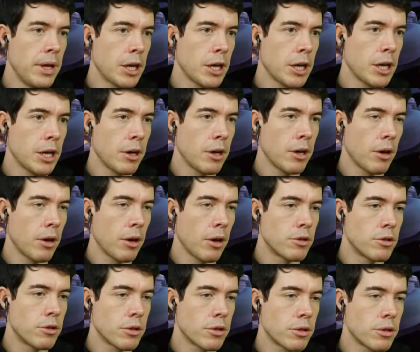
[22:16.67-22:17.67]
Come here,
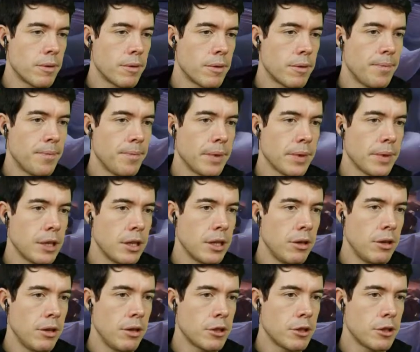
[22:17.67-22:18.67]
Googe.
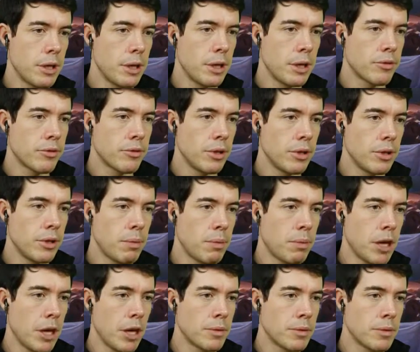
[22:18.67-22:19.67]
Can you squeeze through these
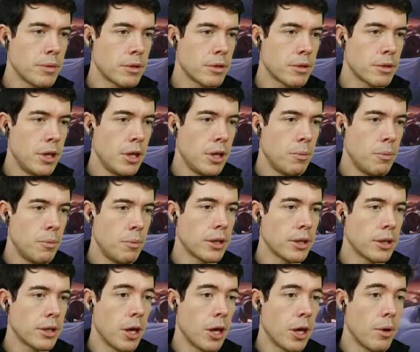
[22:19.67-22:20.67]
pipes?
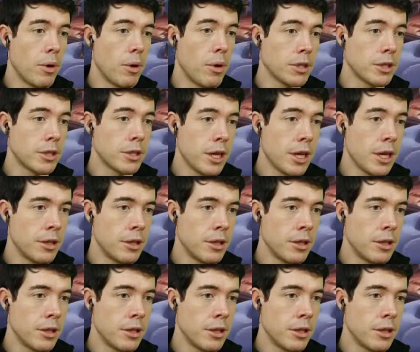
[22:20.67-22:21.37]
What, the water?